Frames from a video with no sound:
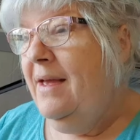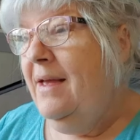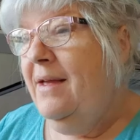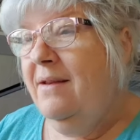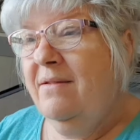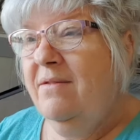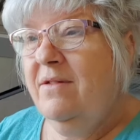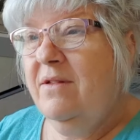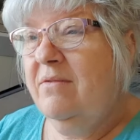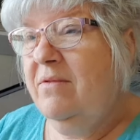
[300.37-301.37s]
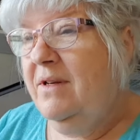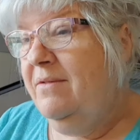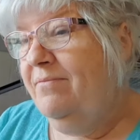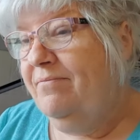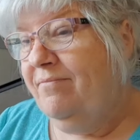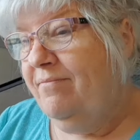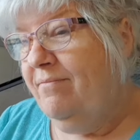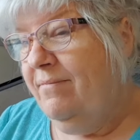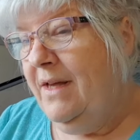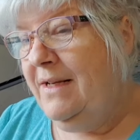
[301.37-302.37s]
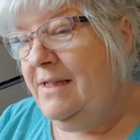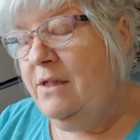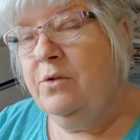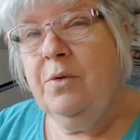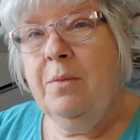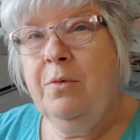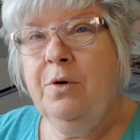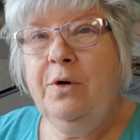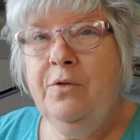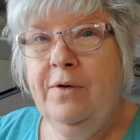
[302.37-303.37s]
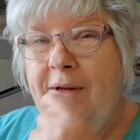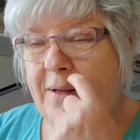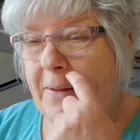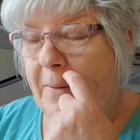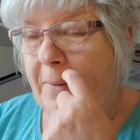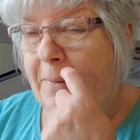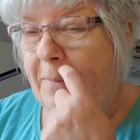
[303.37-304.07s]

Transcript: and I can still do embroidery on the